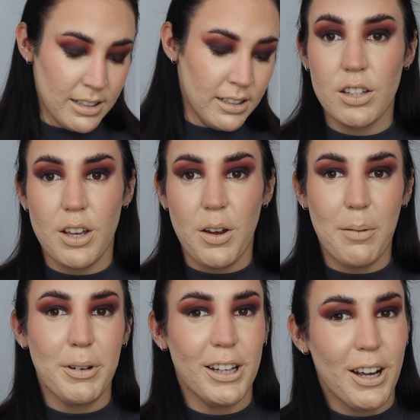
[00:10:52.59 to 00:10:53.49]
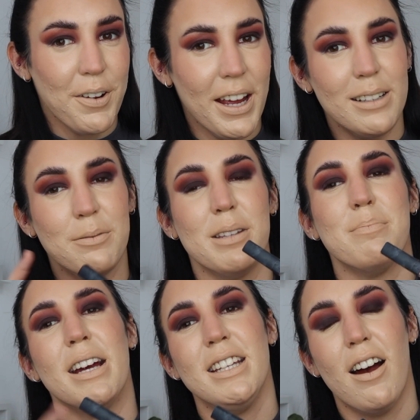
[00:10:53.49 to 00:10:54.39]
So I'm going to go in with
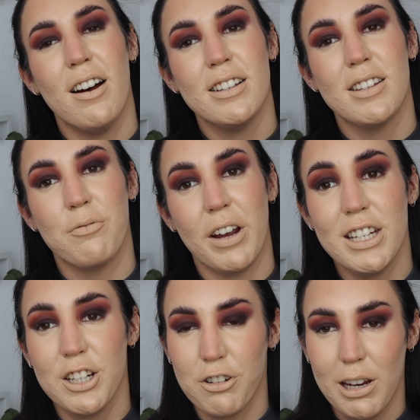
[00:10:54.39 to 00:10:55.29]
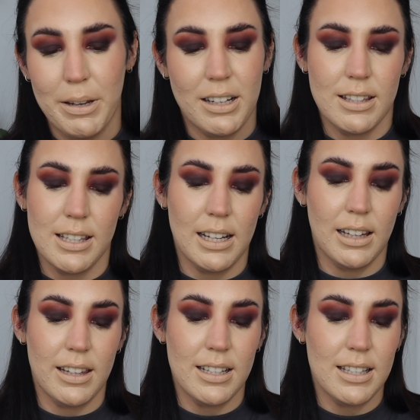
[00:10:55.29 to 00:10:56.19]
my Nars Radiant Creamy Concealer.
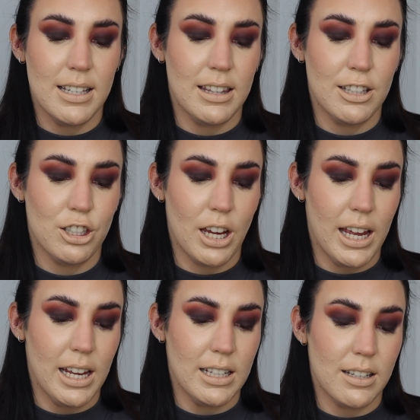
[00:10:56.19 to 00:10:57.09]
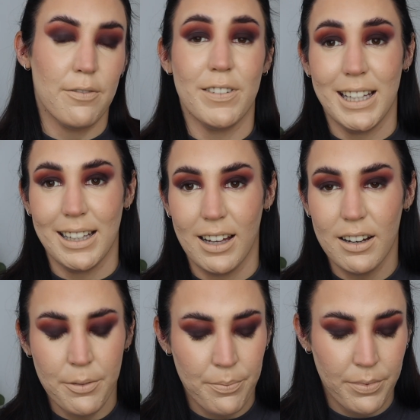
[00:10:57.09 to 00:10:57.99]
This is in the shade
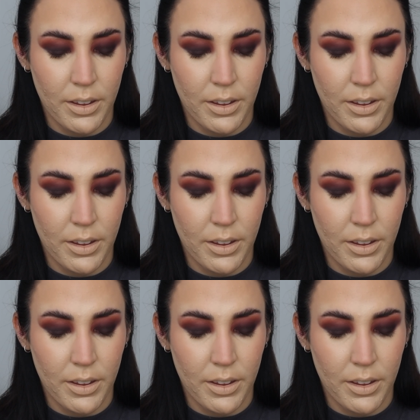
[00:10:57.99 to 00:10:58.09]
Vanilla.